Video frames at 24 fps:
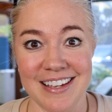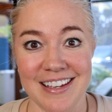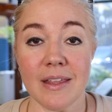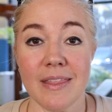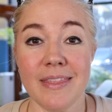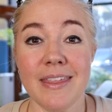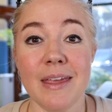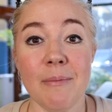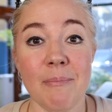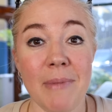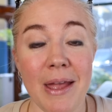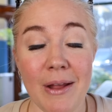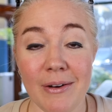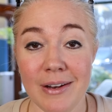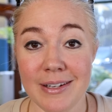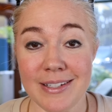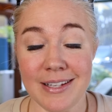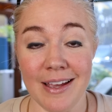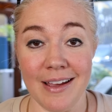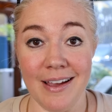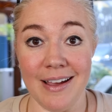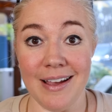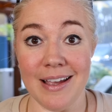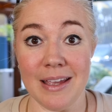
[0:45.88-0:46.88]
The amount of
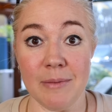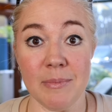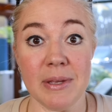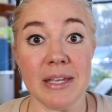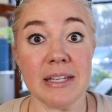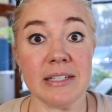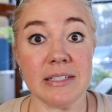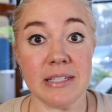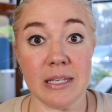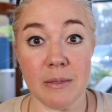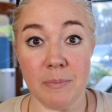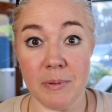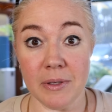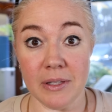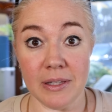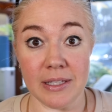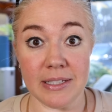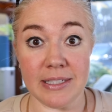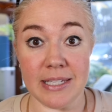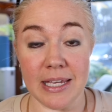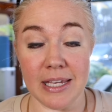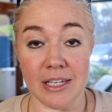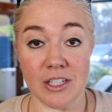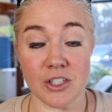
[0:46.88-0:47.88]
time it typically
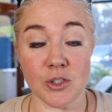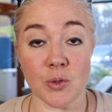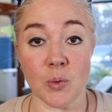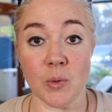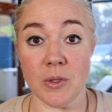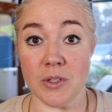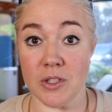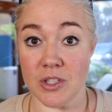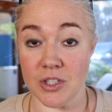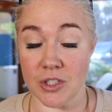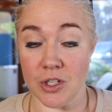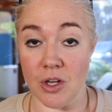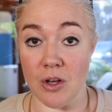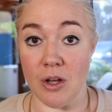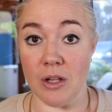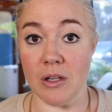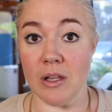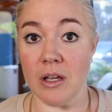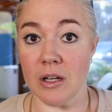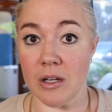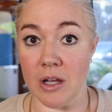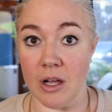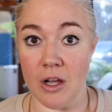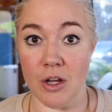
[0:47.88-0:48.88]
takes to install
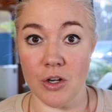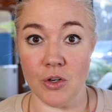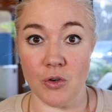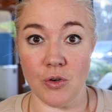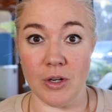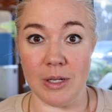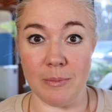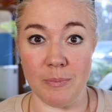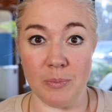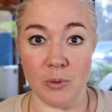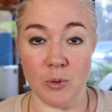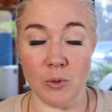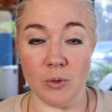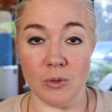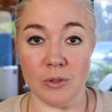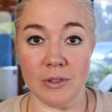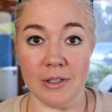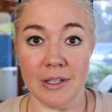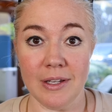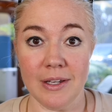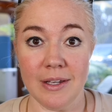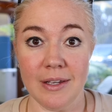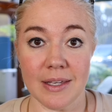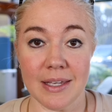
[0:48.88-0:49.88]
a concrete pool
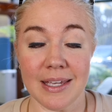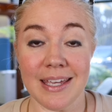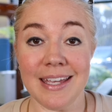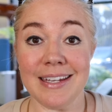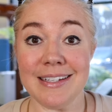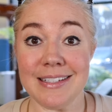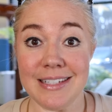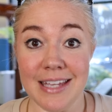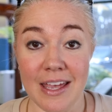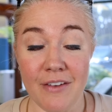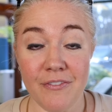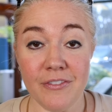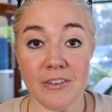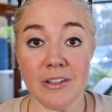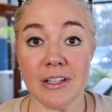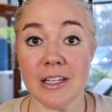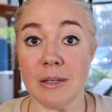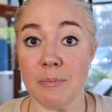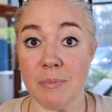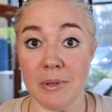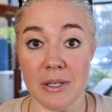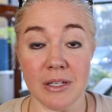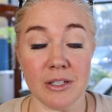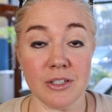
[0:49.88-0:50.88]
can definitely
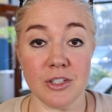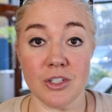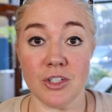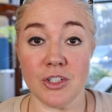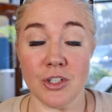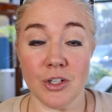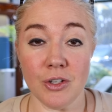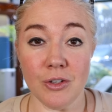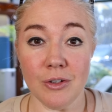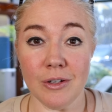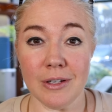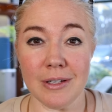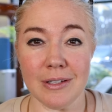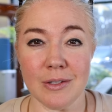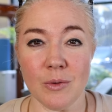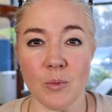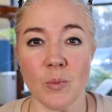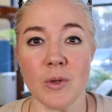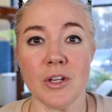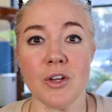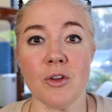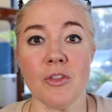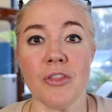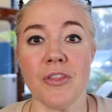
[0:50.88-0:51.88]
be a deterrent
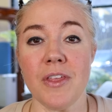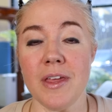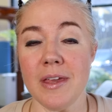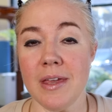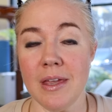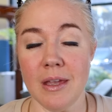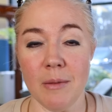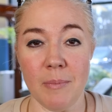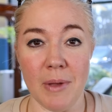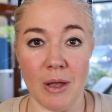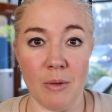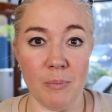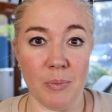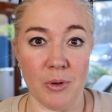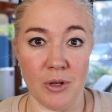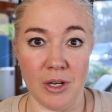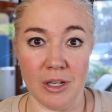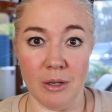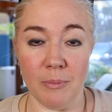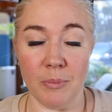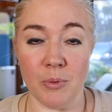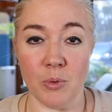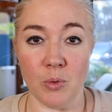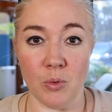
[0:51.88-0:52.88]
when you're thinking about
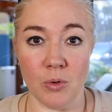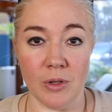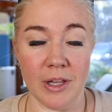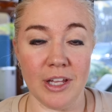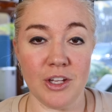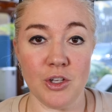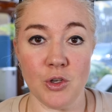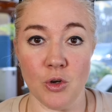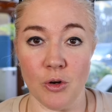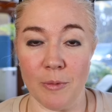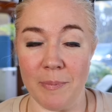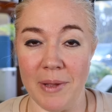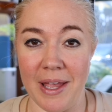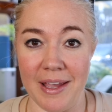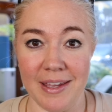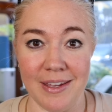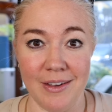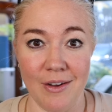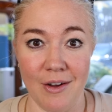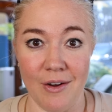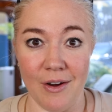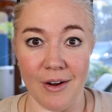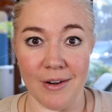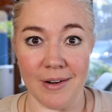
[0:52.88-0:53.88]
putting a pool in your
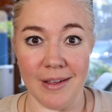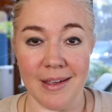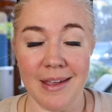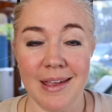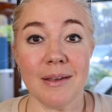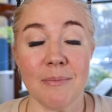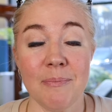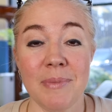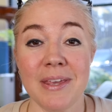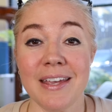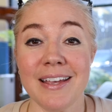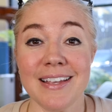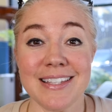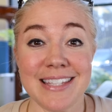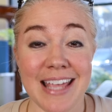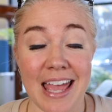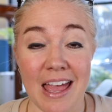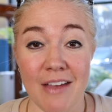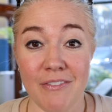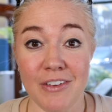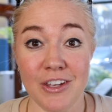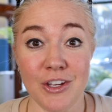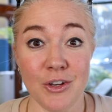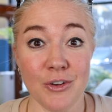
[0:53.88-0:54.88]
backyard, because
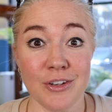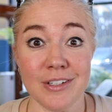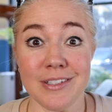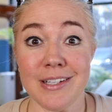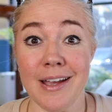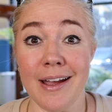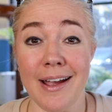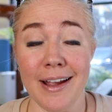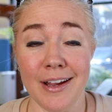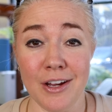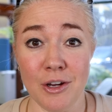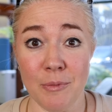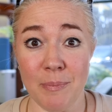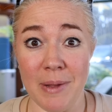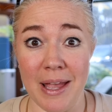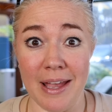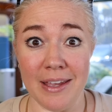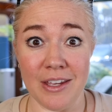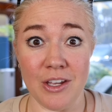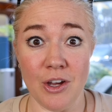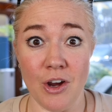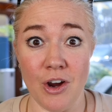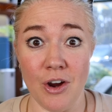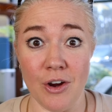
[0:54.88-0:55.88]
having your entire
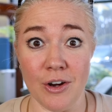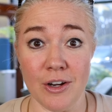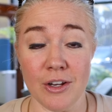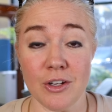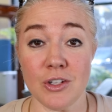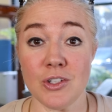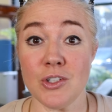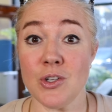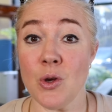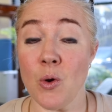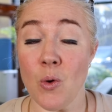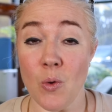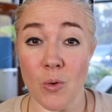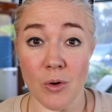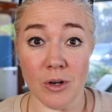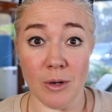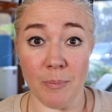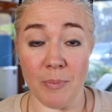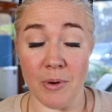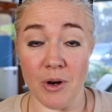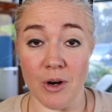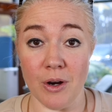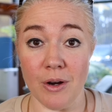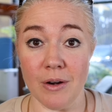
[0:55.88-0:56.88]
backyard torn
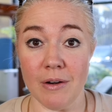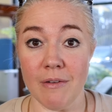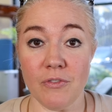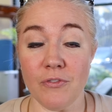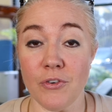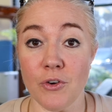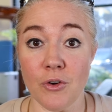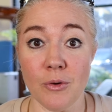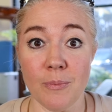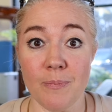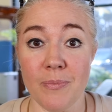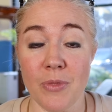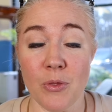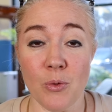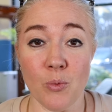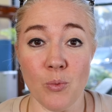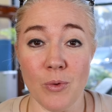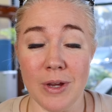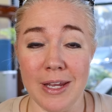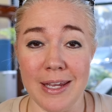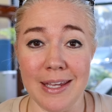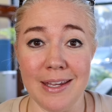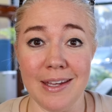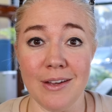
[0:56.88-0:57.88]
apart for
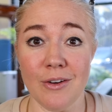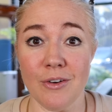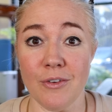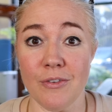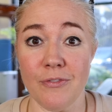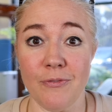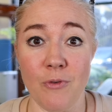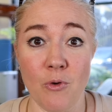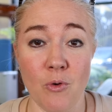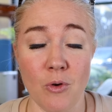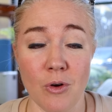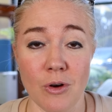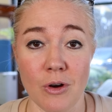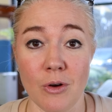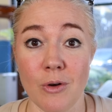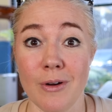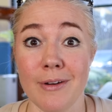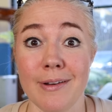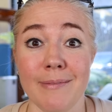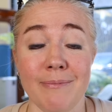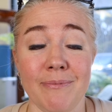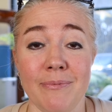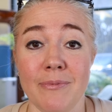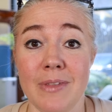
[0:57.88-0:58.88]
3 or 4
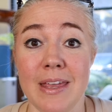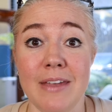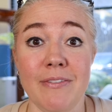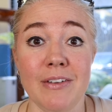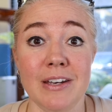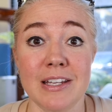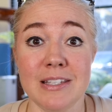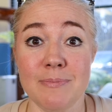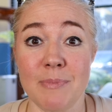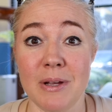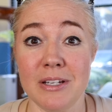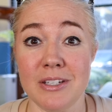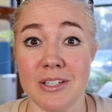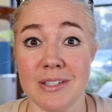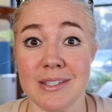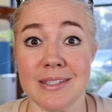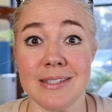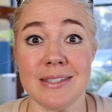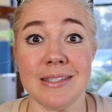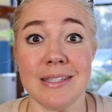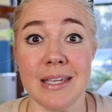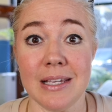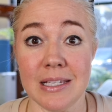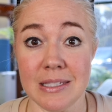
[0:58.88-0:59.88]
or even as much as
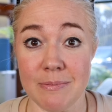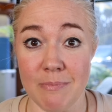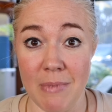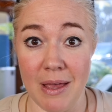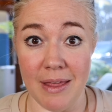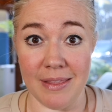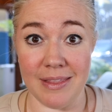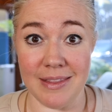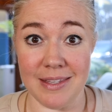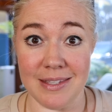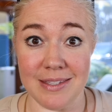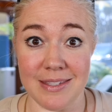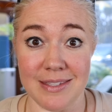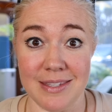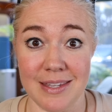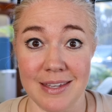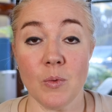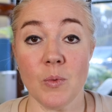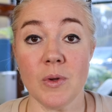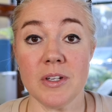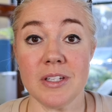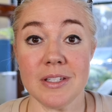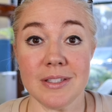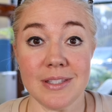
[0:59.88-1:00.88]
6 months,
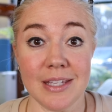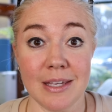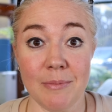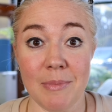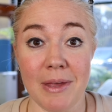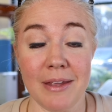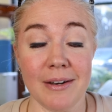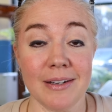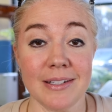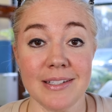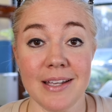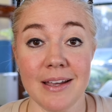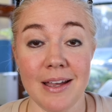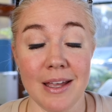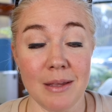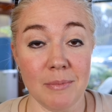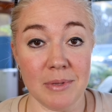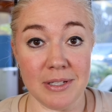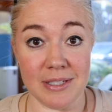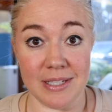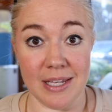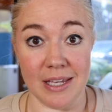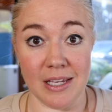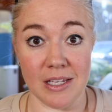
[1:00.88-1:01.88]
which is the amount of time
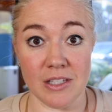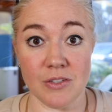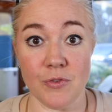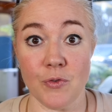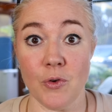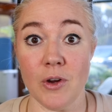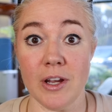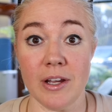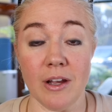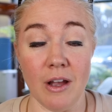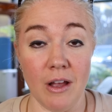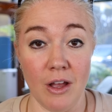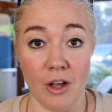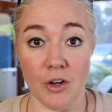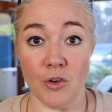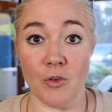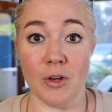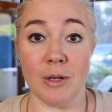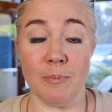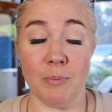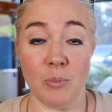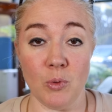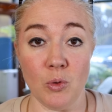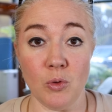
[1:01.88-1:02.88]
it takes for a
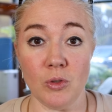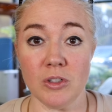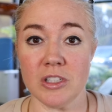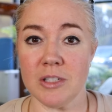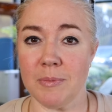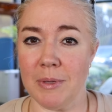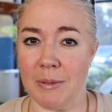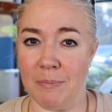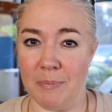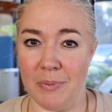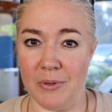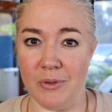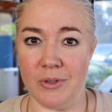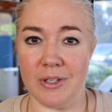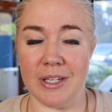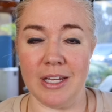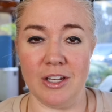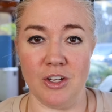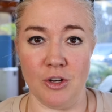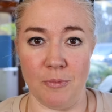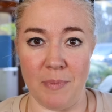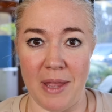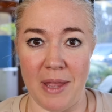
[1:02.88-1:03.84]
concrete pool to be built in your